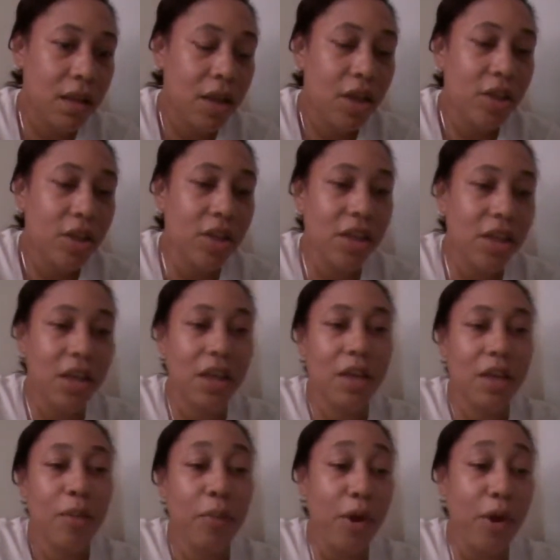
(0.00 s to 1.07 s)
Shit.
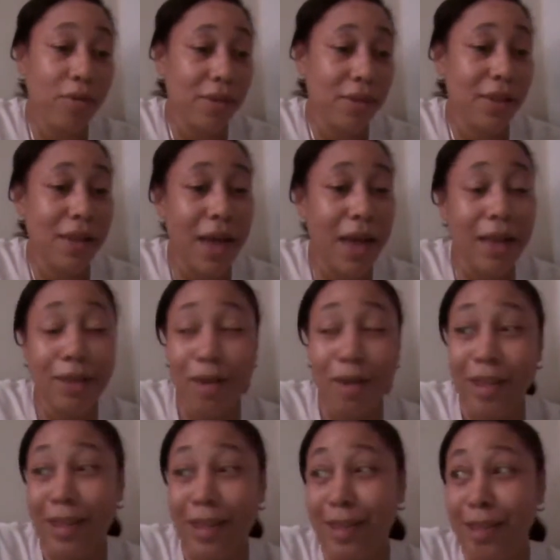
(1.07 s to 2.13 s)
Personally, I
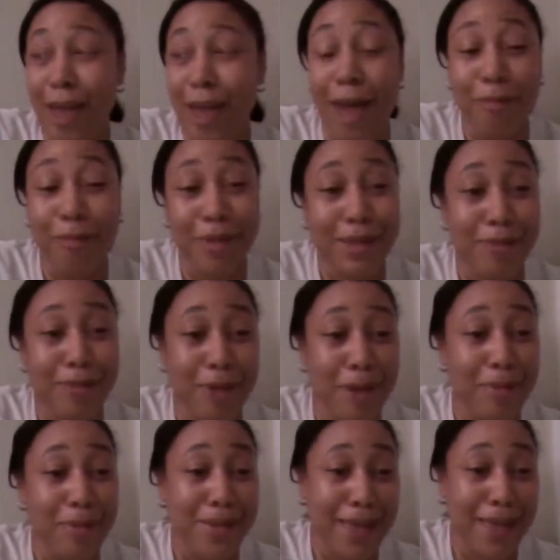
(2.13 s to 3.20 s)
thought the chat was where it
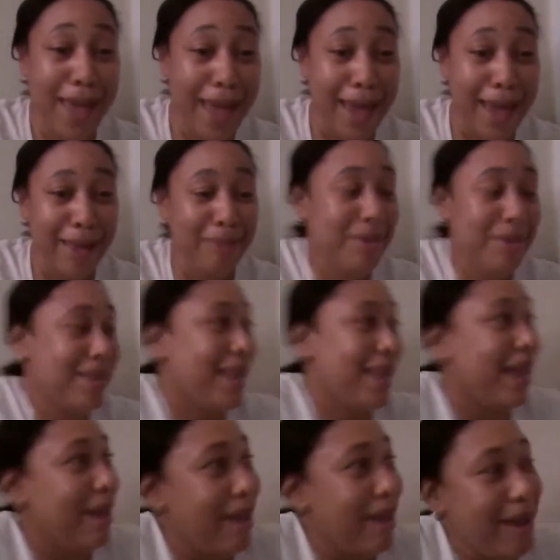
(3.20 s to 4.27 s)
was at. I was
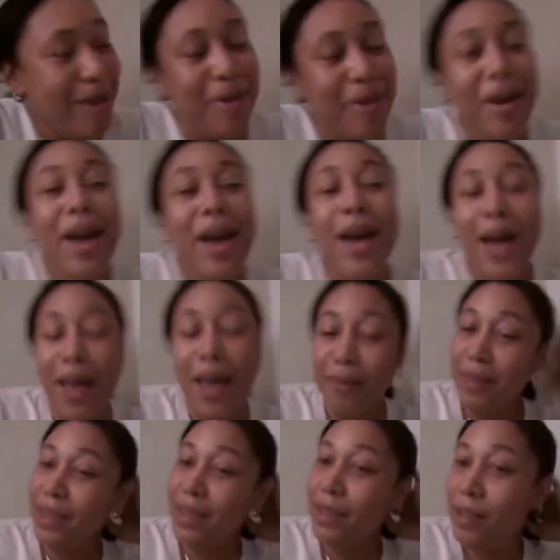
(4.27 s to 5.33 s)
like, oh, I
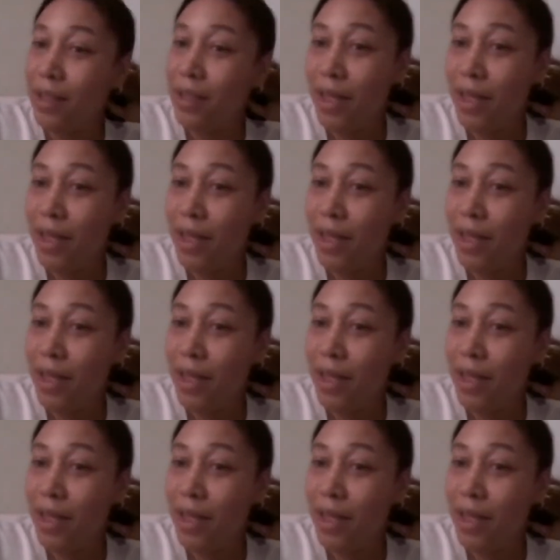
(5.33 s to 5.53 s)
mean,